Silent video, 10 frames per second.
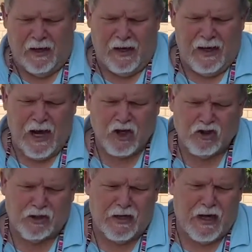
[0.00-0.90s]
I
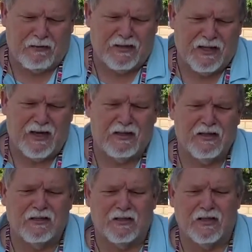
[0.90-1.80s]
actually have a
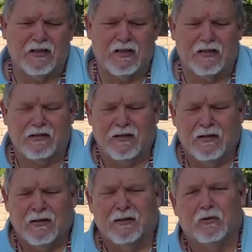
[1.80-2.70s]
tendency that
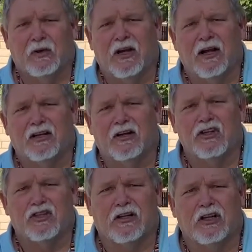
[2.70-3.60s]
when I
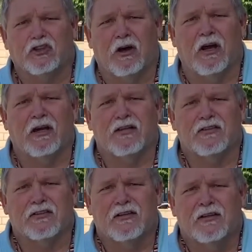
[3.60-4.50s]
touch
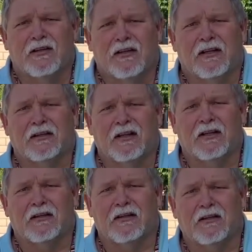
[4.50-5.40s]
electronics, they
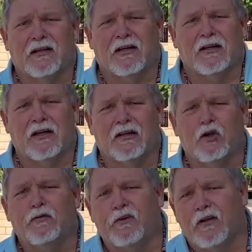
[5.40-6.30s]
tend to kind of get
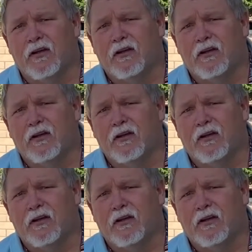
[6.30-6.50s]
goofy.